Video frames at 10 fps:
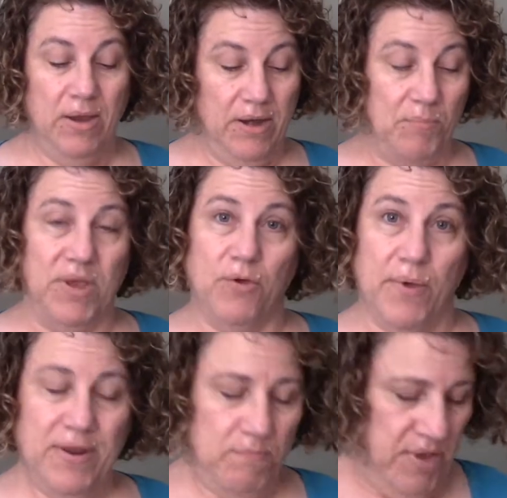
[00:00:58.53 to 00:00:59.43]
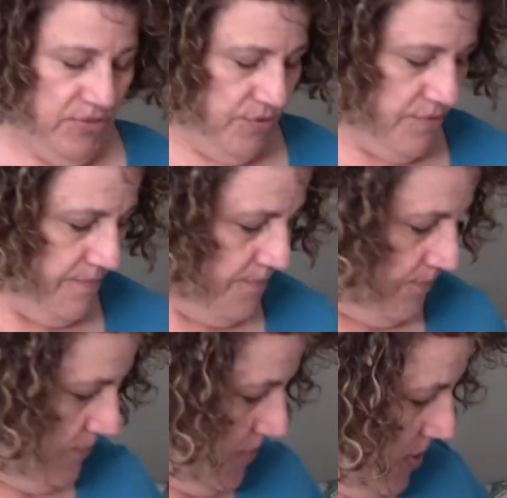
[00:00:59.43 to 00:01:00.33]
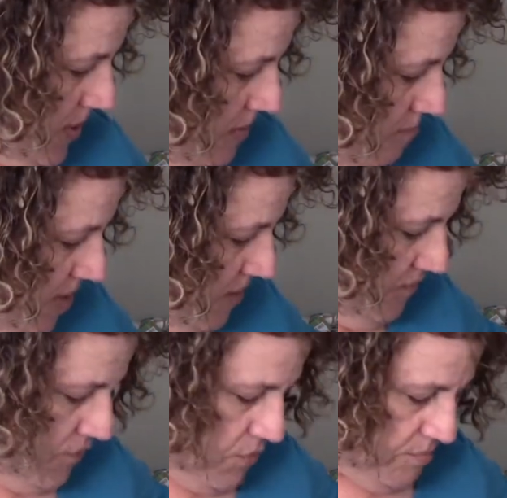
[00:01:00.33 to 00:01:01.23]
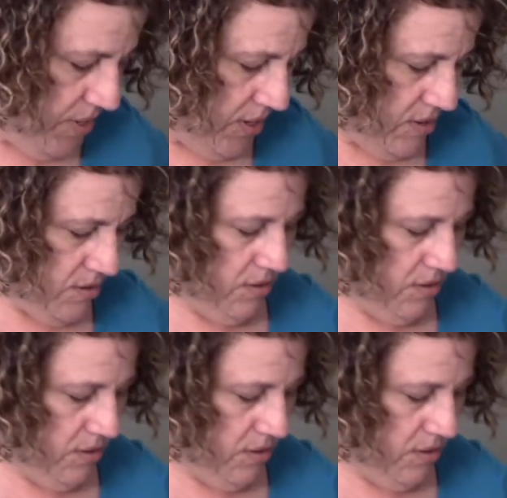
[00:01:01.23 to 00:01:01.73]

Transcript: Now, my grandmother had made for me,